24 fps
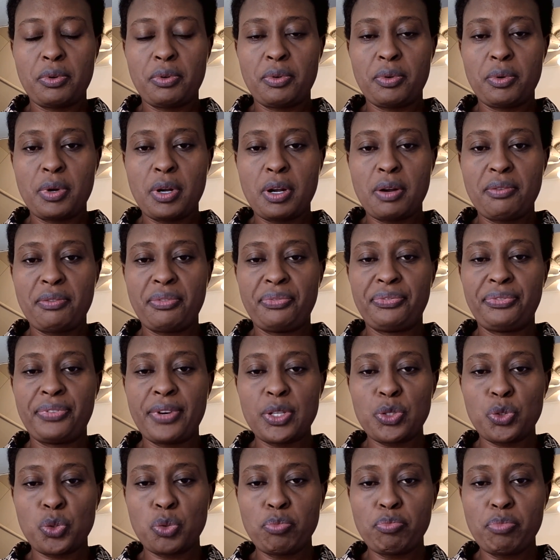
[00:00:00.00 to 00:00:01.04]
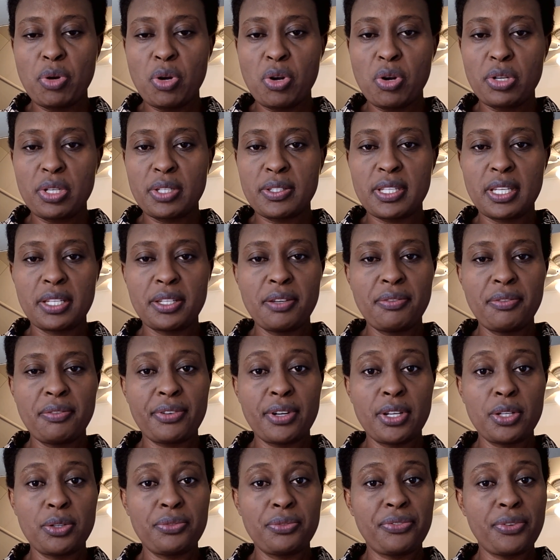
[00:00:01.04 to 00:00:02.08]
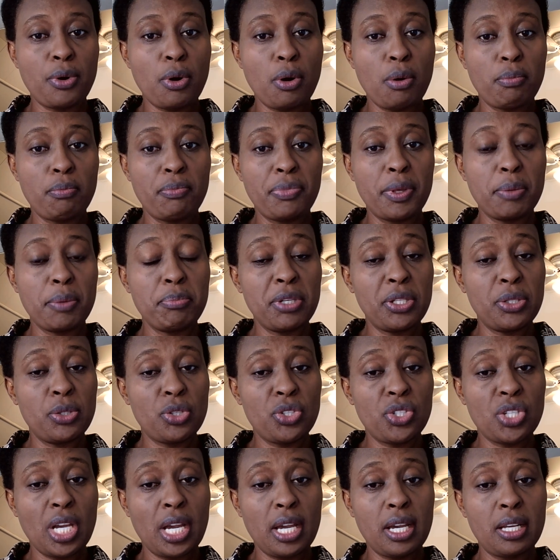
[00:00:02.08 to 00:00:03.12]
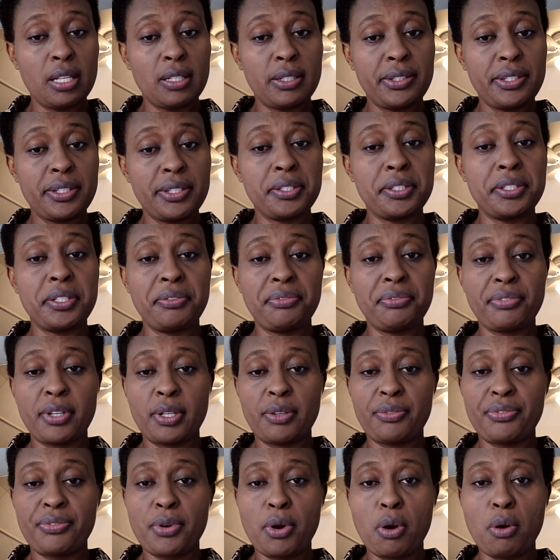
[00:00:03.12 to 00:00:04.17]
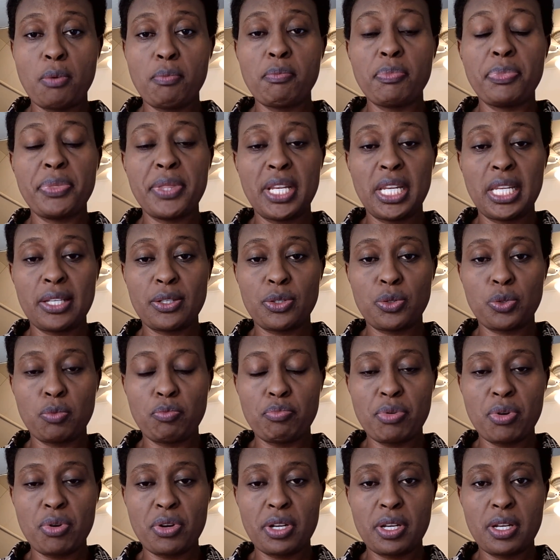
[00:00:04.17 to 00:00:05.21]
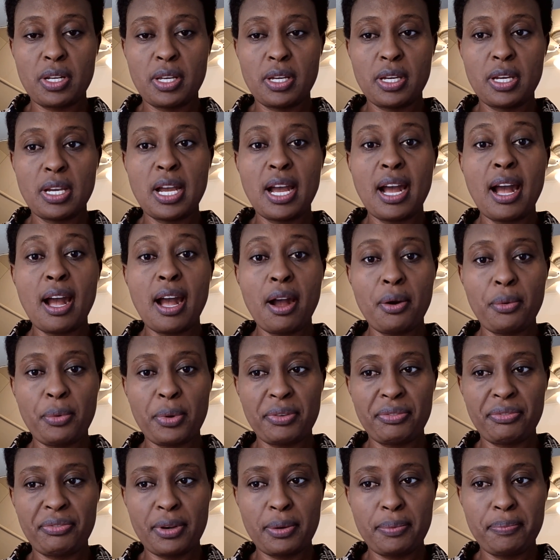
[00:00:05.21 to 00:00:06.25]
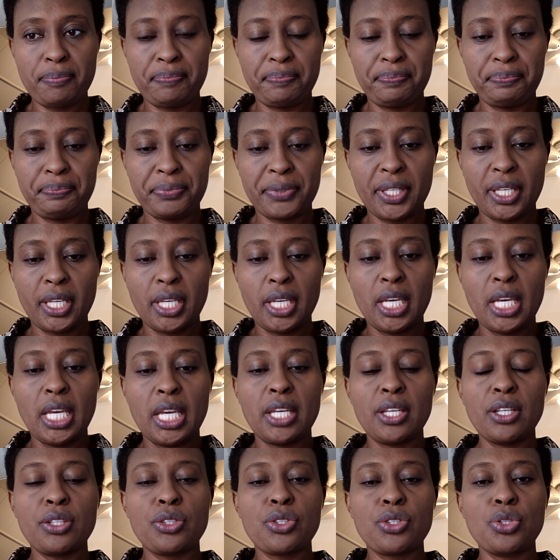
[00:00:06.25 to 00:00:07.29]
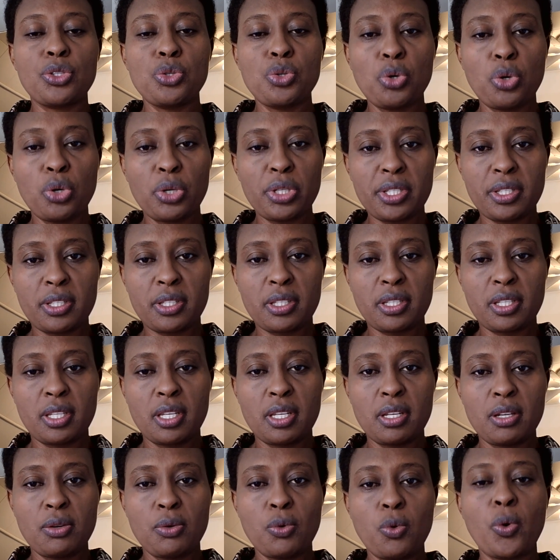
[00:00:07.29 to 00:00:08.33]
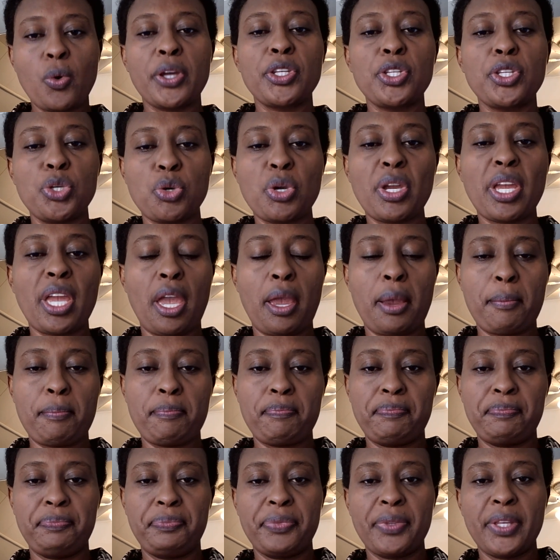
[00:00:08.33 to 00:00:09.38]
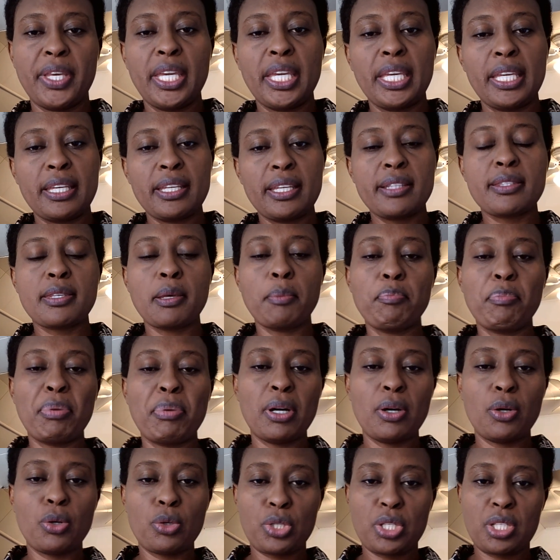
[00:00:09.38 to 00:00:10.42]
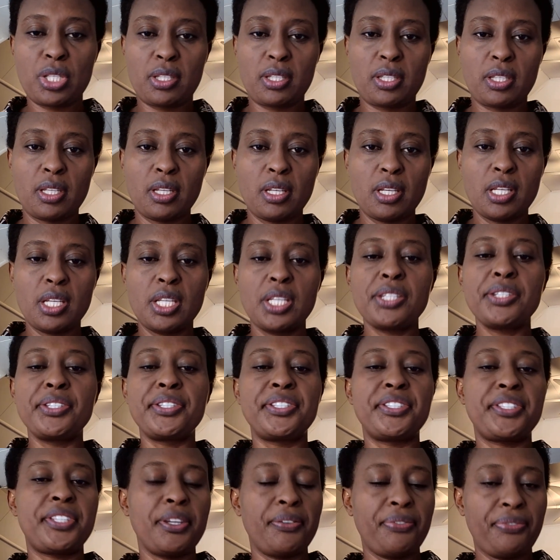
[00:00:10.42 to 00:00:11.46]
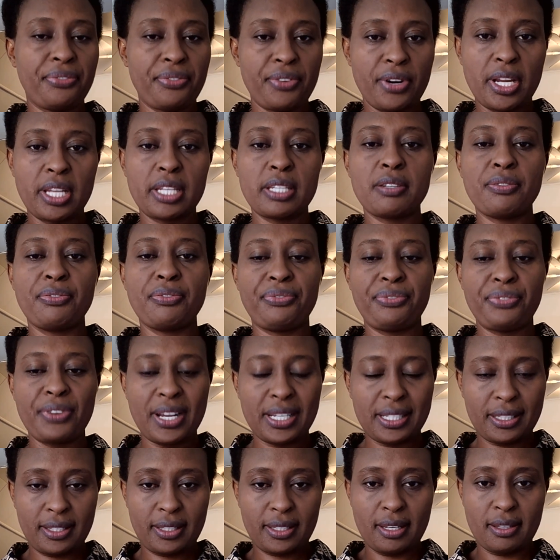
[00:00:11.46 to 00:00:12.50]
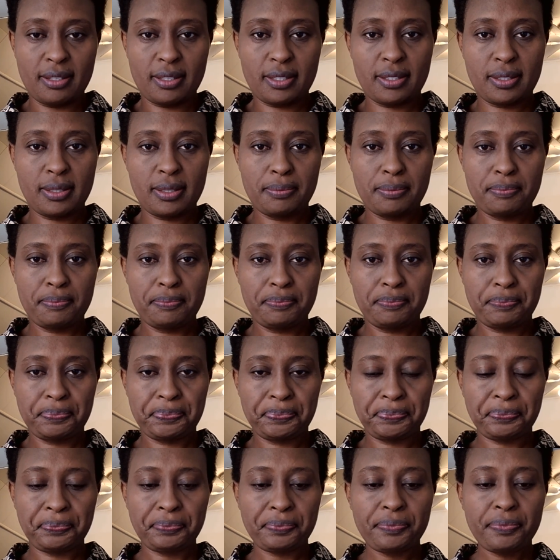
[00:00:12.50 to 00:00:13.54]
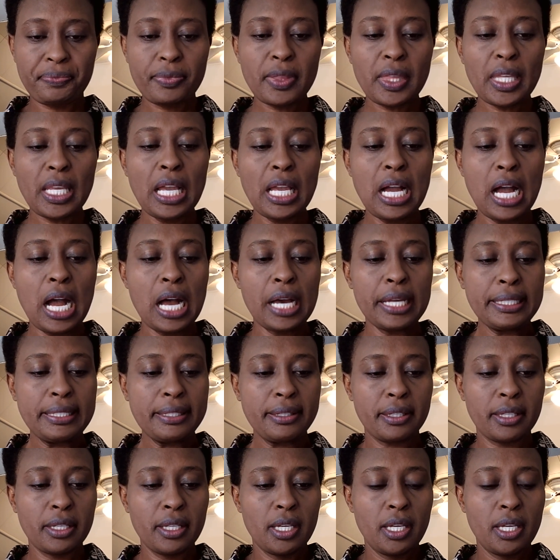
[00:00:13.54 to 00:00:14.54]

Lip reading: firstborns are different from the middle child, different from the lastborn. However, it's not when you came. It's about different factors. And